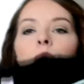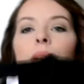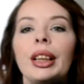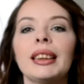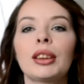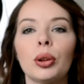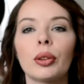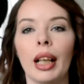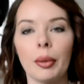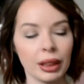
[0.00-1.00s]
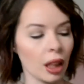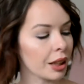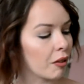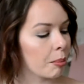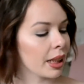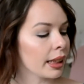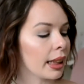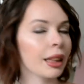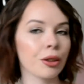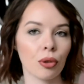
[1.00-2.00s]
when I saw it, I was kind of
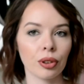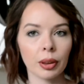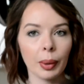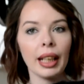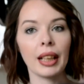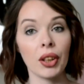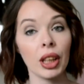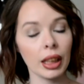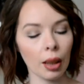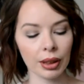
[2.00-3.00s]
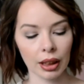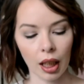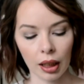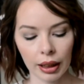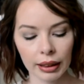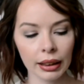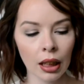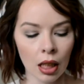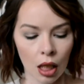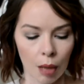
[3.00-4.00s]
immediately drawn to it, and I think that was the colours.
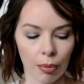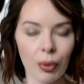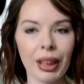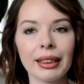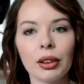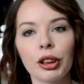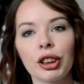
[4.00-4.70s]
But when I saw the